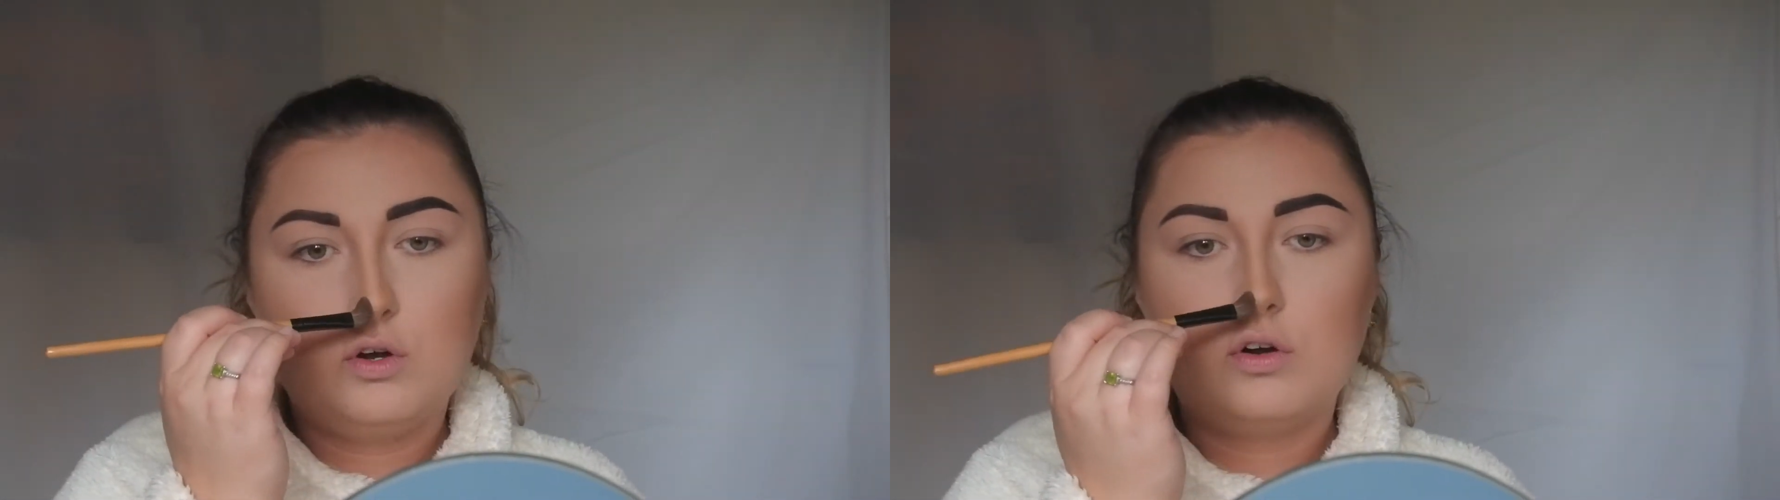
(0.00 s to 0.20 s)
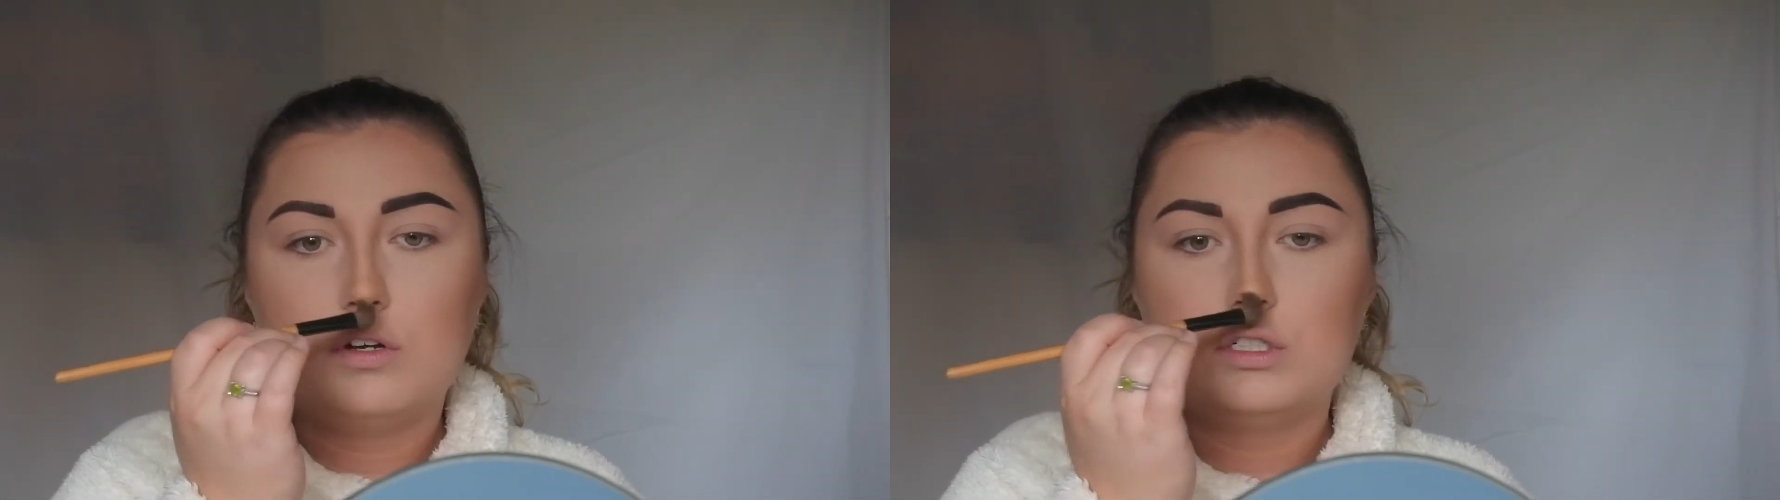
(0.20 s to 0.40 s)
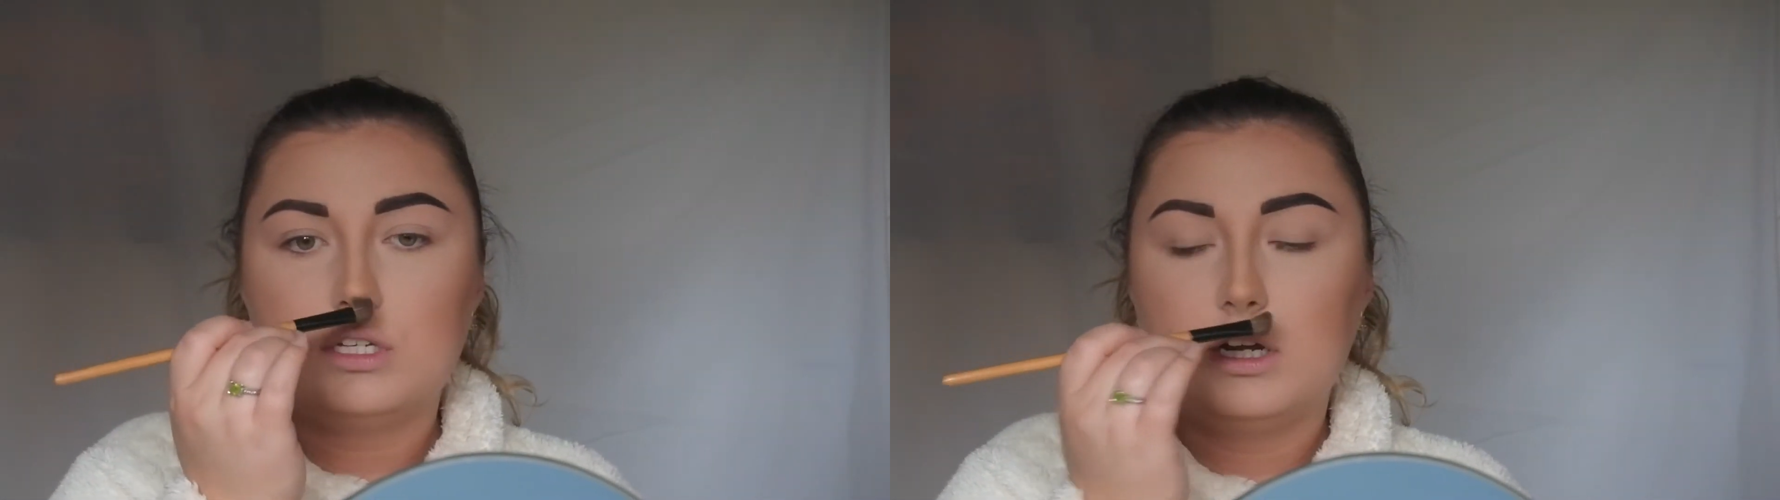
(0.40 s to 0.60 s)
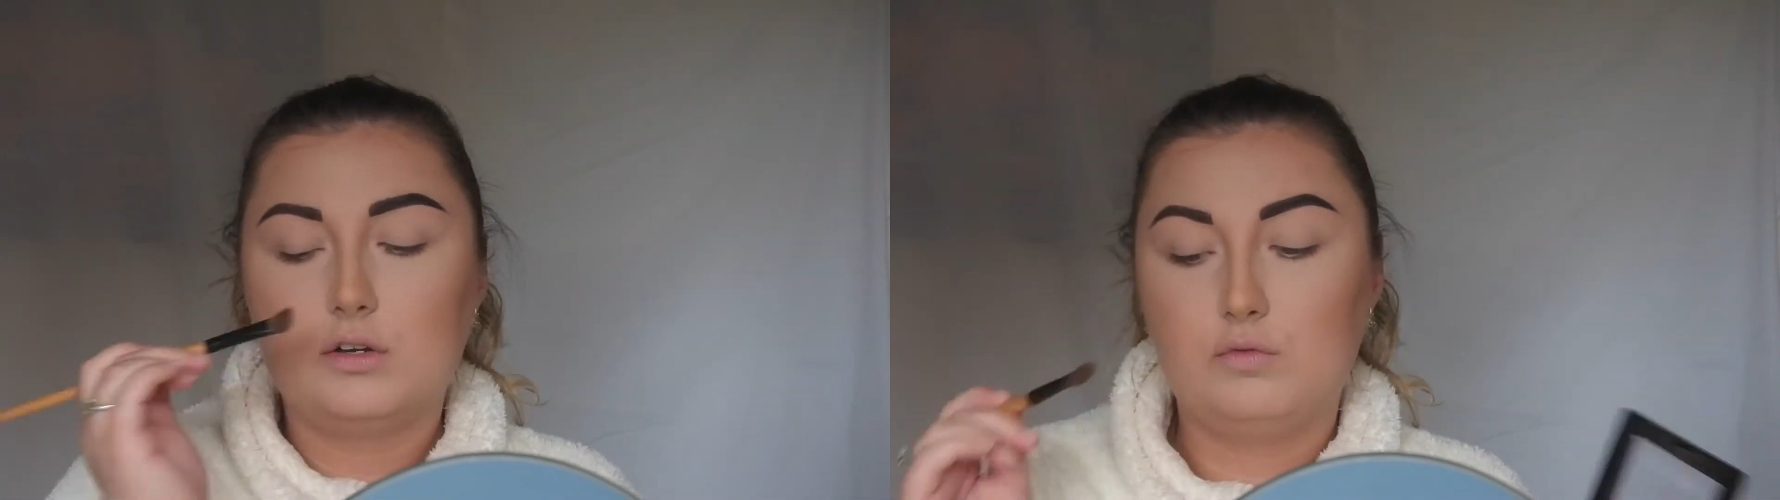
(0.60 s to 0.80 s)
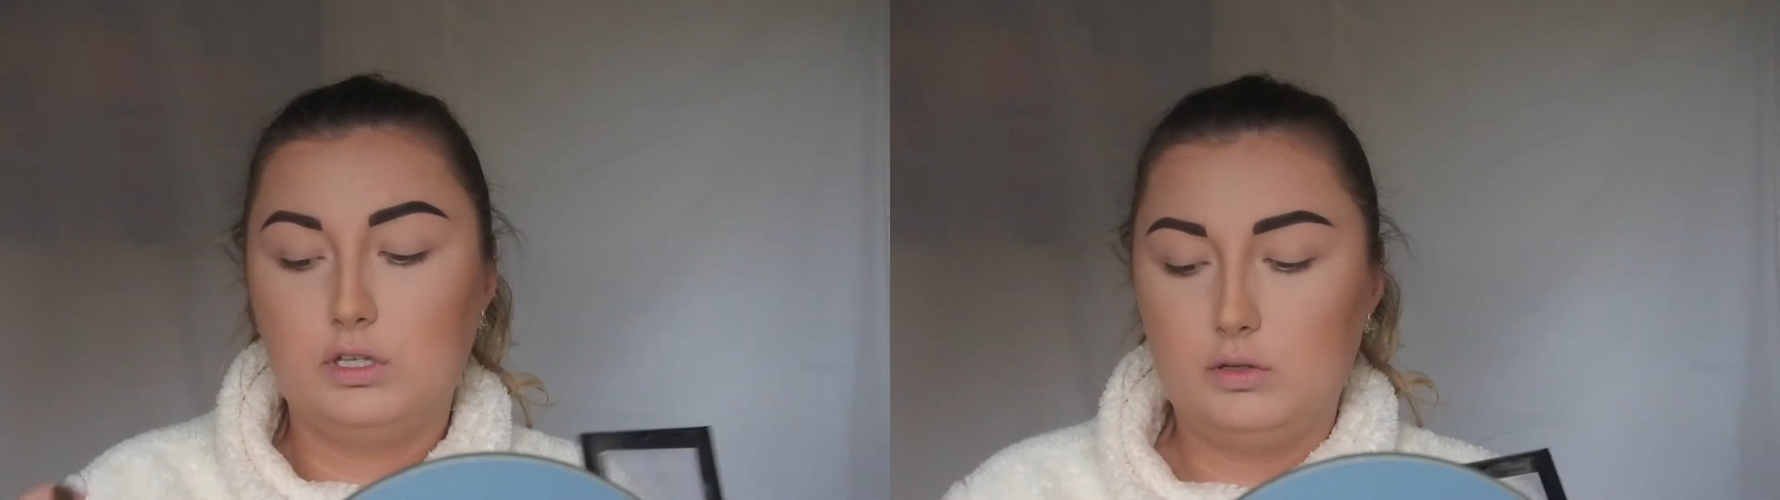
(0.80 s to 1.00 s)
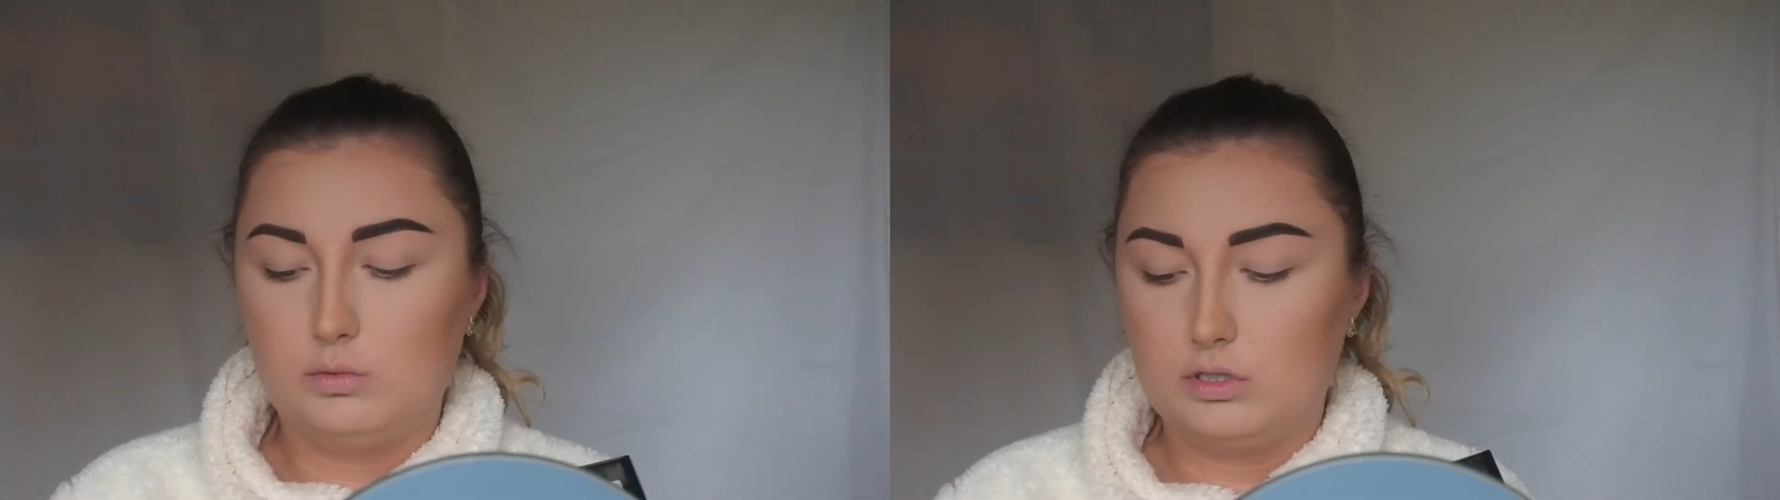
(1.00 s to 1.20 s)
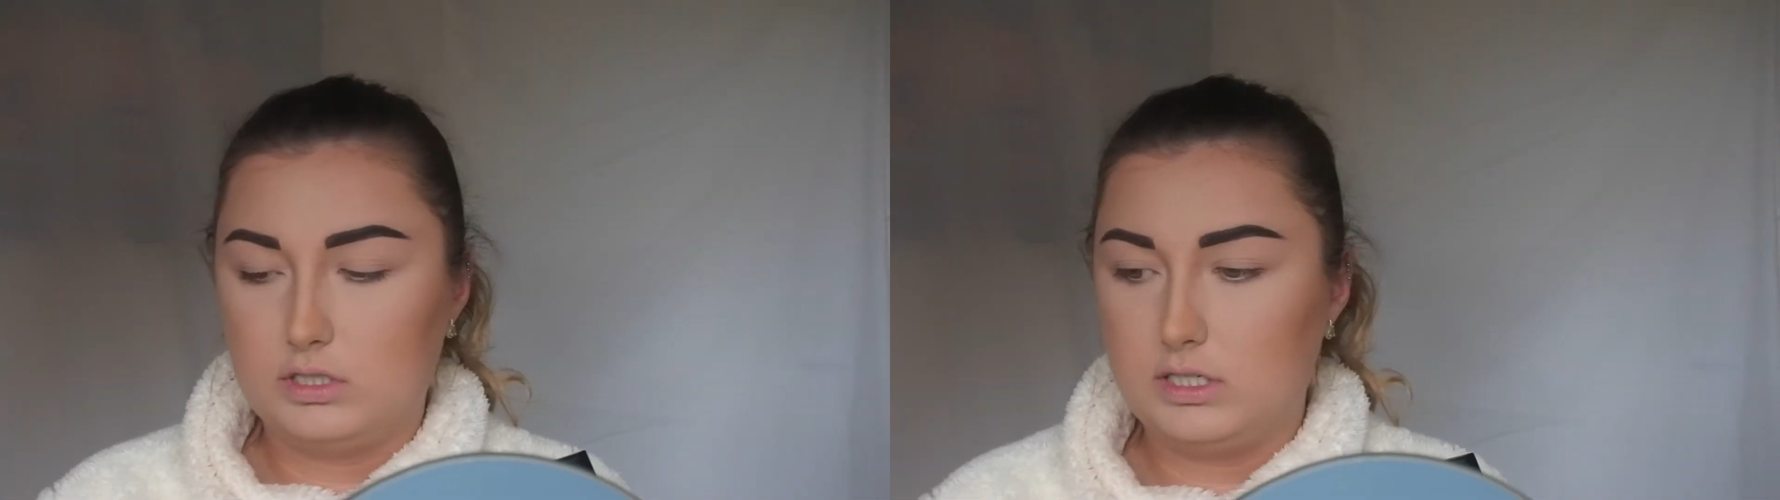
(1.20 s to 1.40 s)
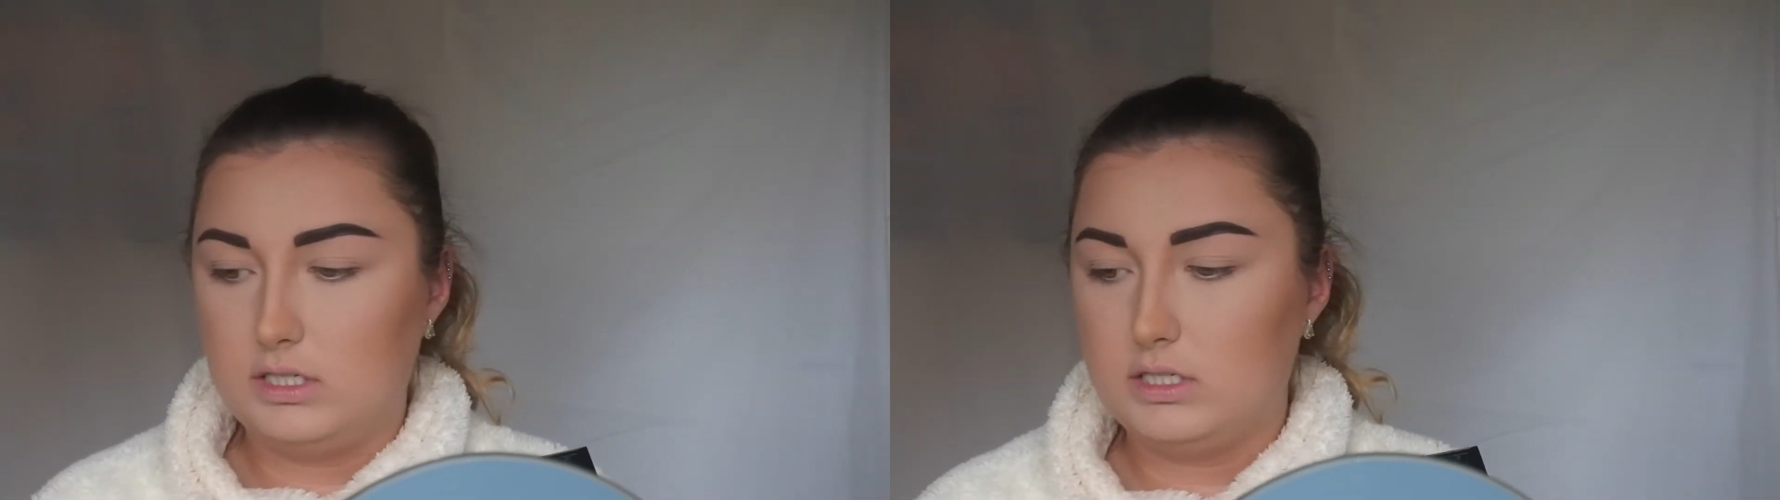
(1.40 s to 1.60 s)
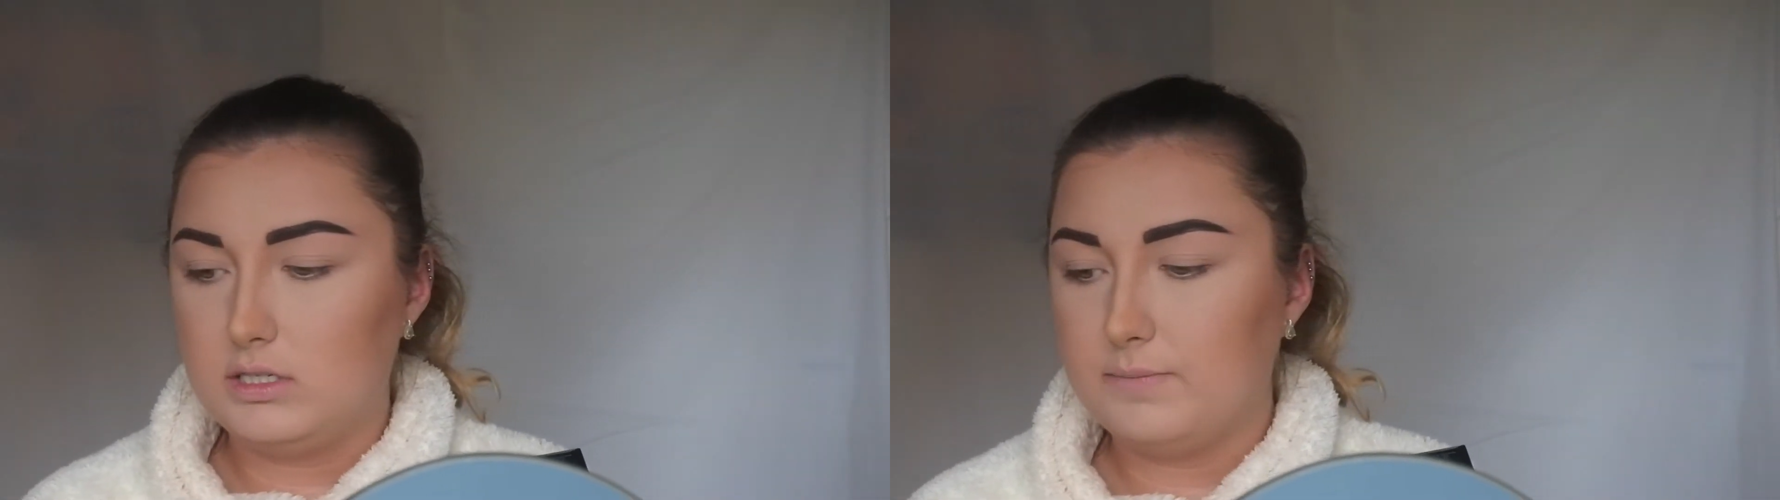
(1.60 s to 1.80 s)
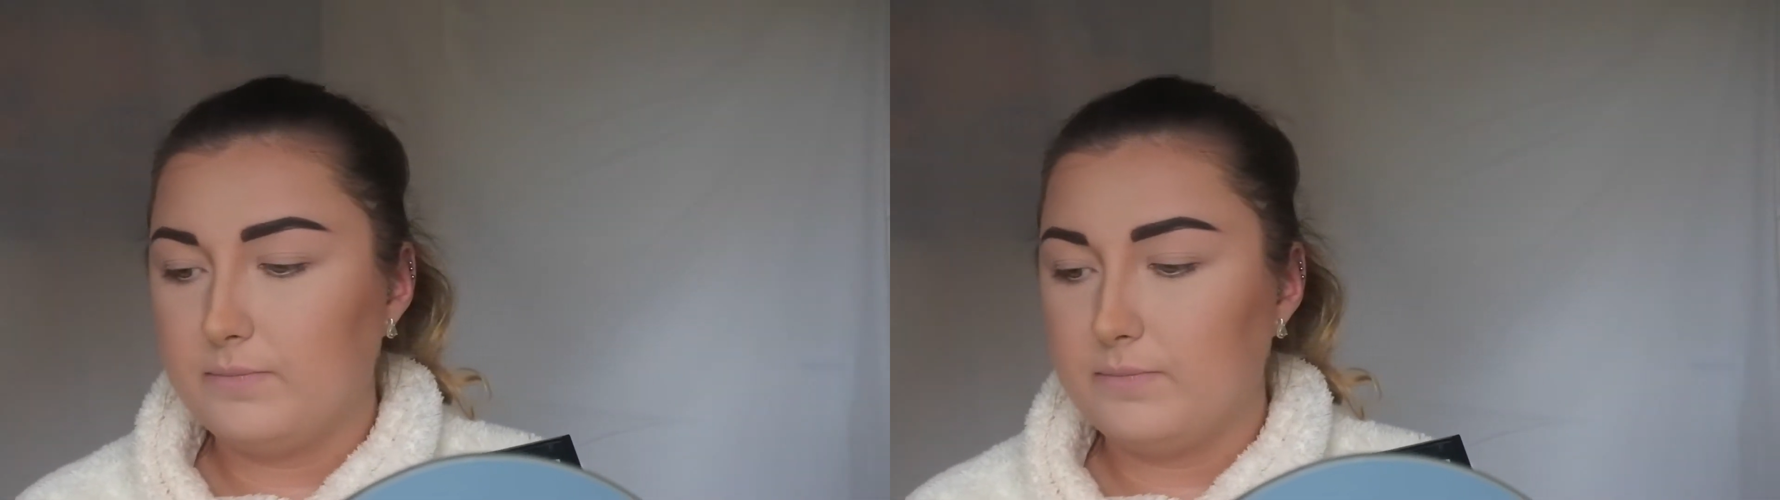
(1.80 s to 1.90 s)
orange that I really wanted.